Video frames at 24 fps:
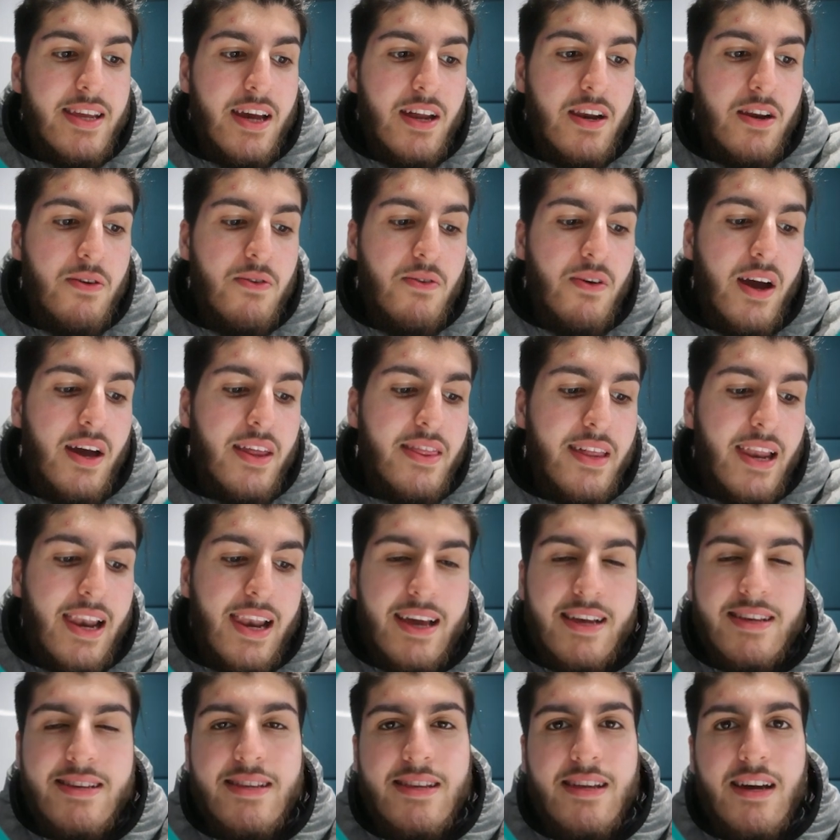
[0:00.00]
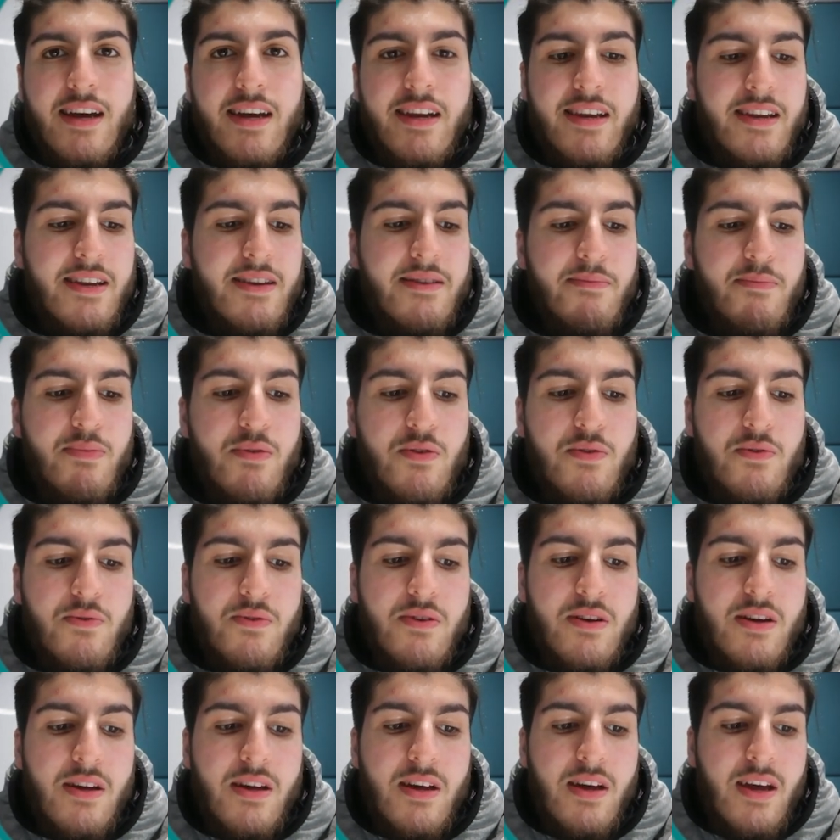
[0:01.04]
yellow and the last line in blue,
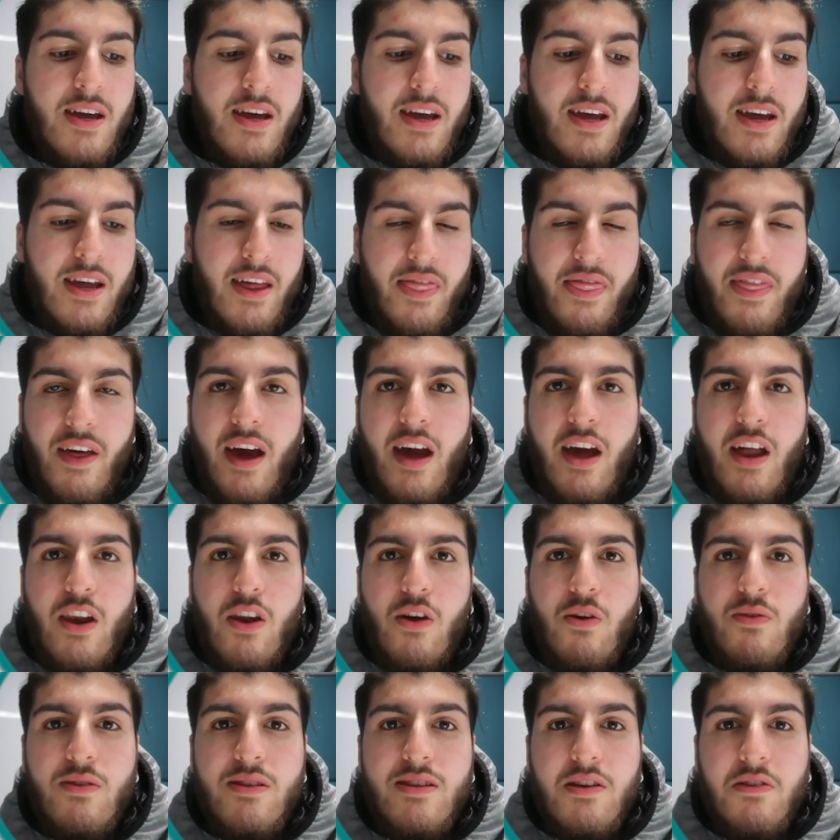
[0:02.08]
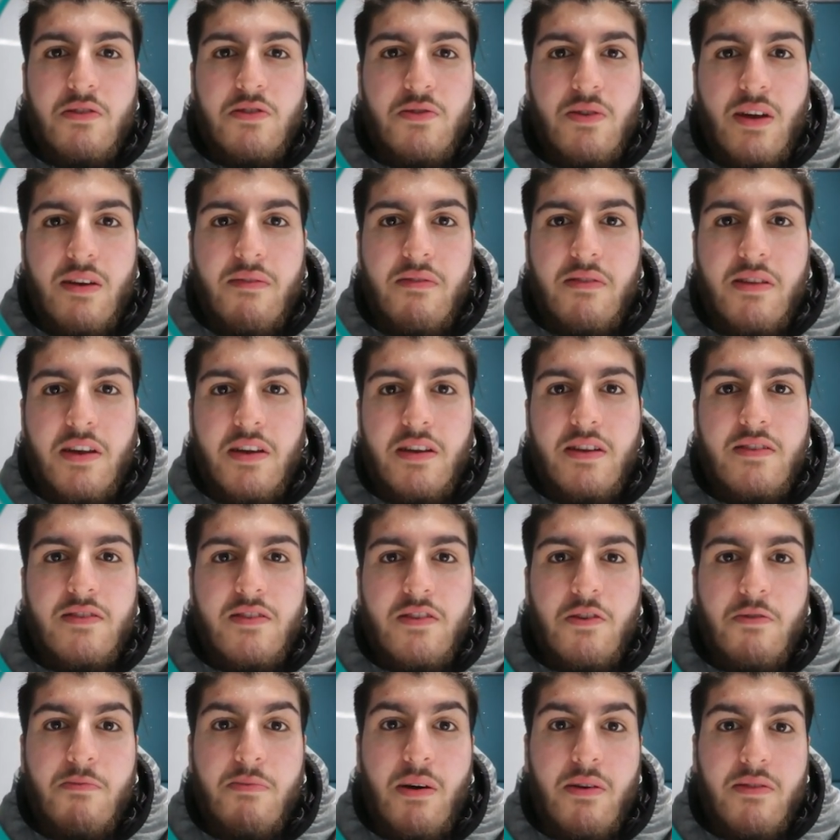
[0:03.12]
that alone tells you everything you need to
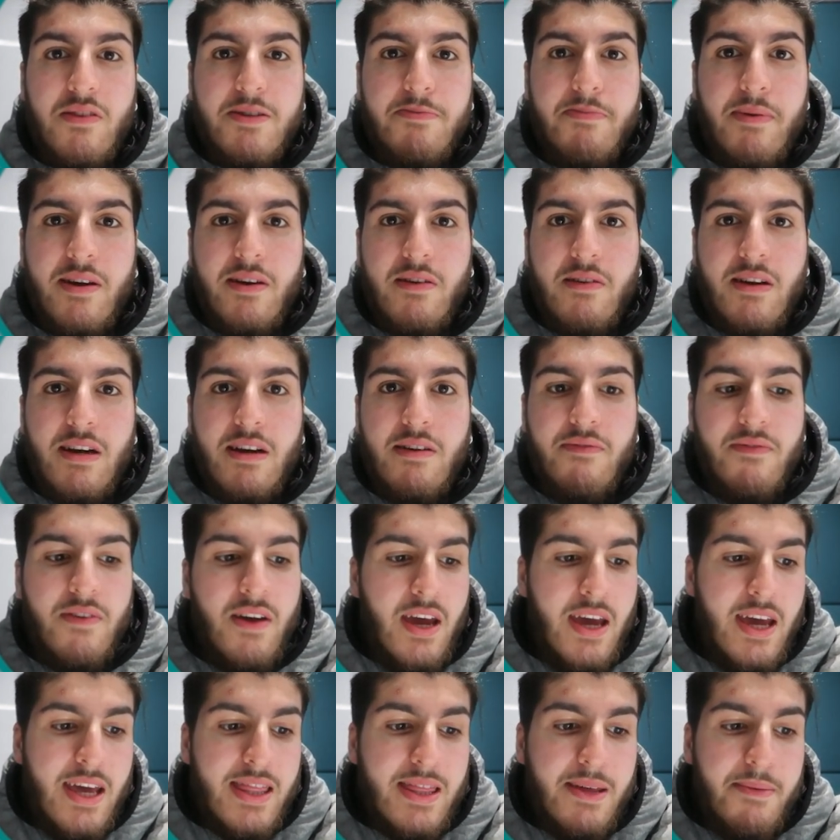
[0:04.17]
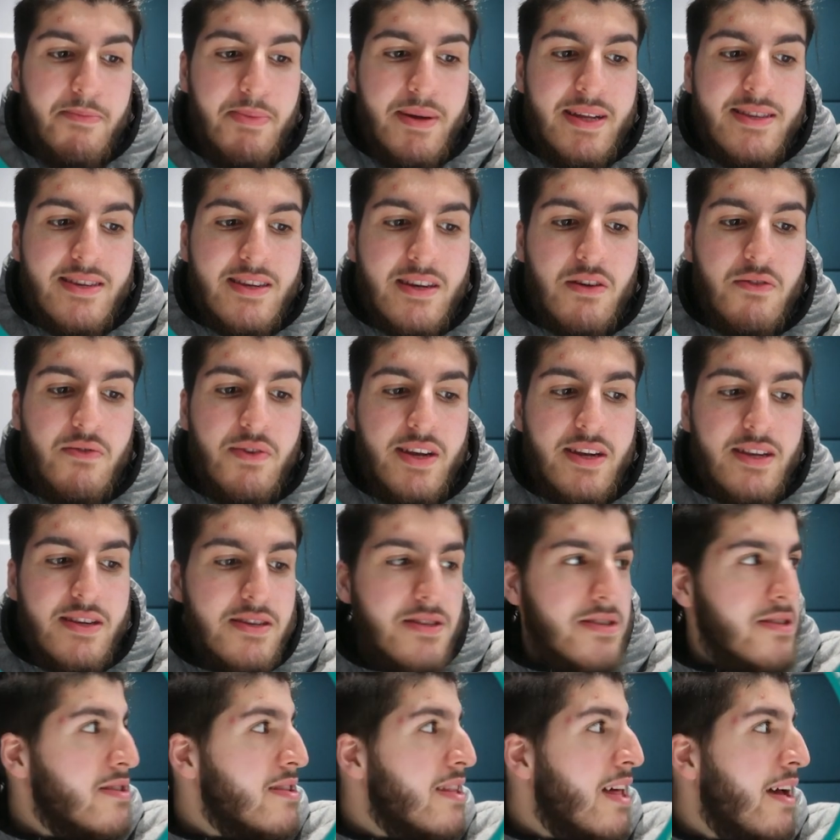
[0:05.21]
know about this paragraph. The bit in green is
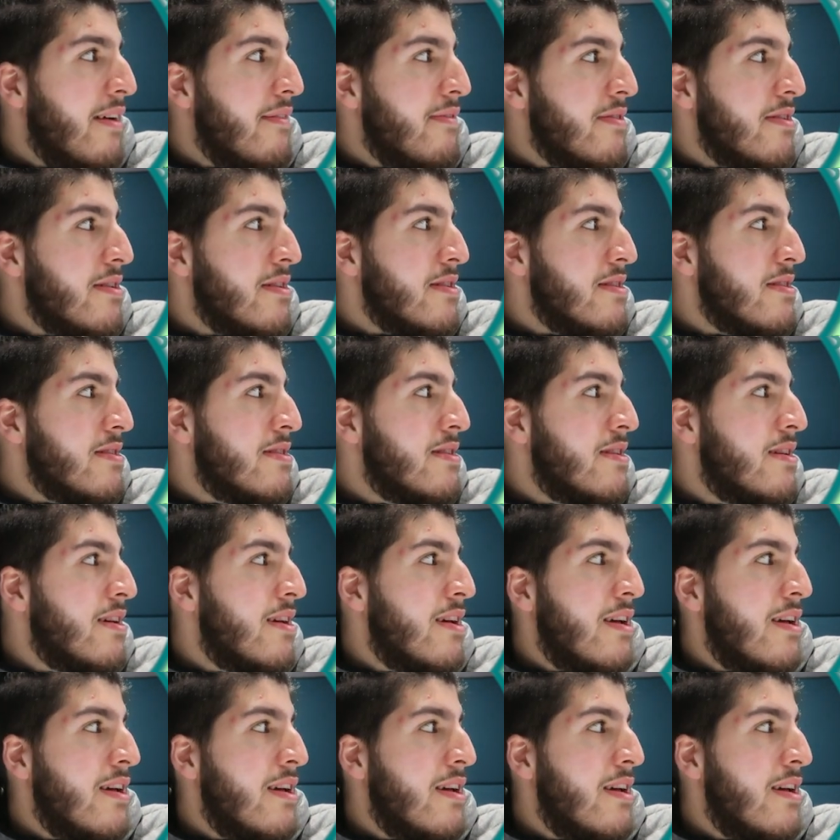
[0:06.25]
just the evidence.